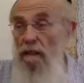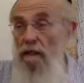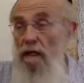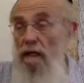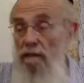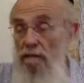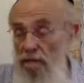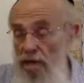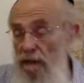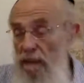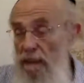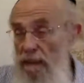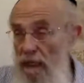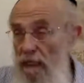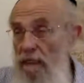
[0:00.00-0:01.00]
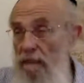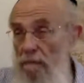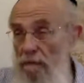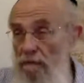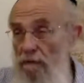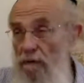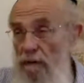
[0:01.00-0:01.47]
and you're really standing
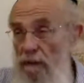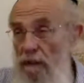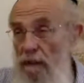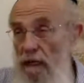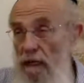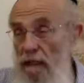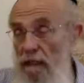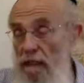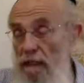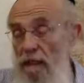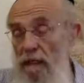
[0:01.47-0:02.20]
before the king,